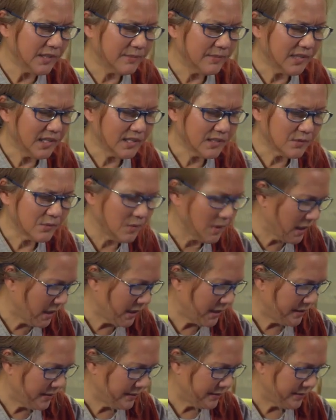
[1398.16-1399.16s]
him, that's
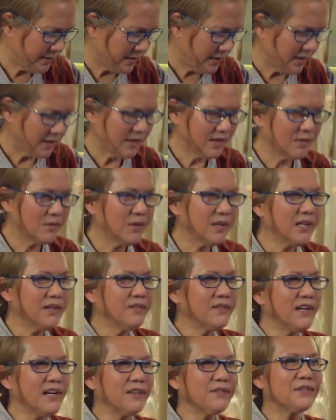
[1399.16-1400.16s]
why. Because
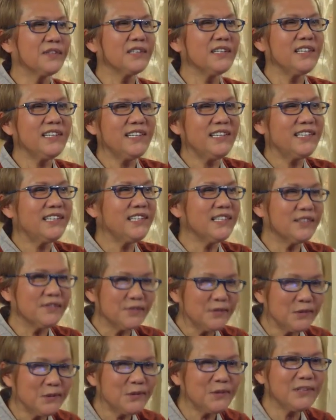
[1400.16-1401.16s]
whenever after he eat his
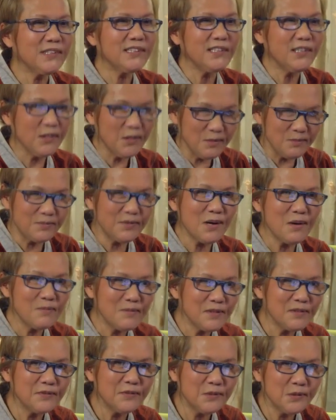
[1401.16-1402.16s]
food,
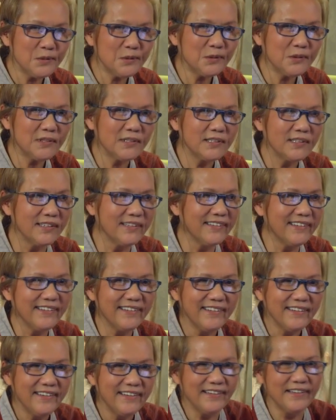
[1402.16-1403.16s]
proper food
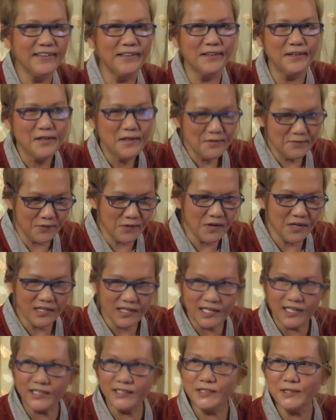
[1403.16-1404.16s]
for
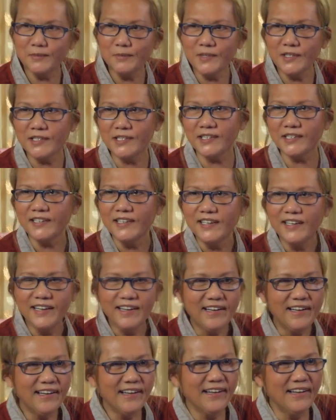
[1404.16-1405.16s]
enlightenment,
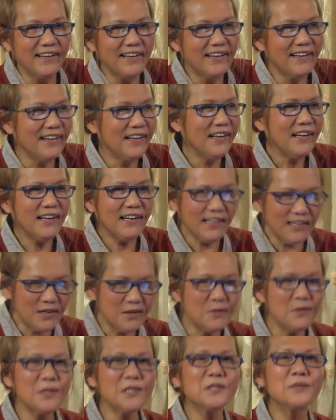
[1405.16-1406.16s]
I
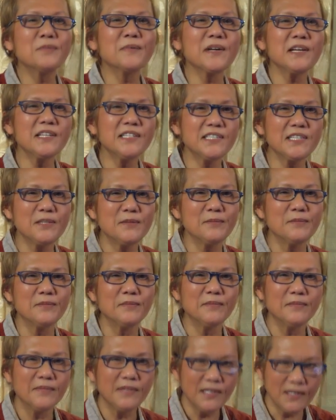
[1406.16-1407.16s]
always praise him.
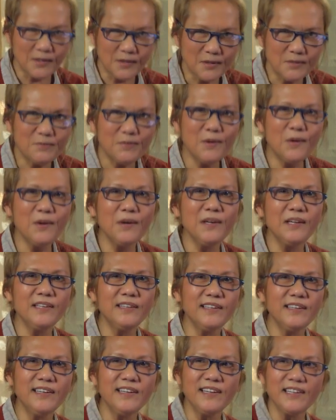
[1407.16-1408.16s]
Good boy.
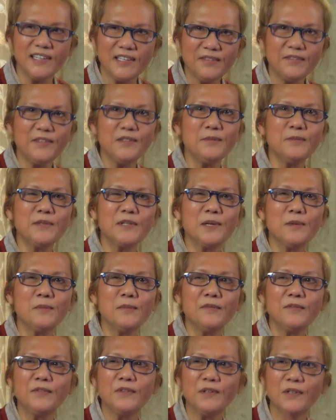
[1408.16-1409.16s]
And then I give him
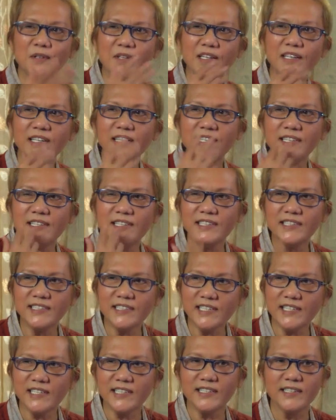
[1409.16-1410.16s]
some for cleaning his
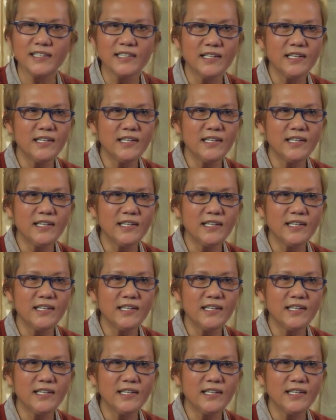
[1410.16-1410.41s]
teeth.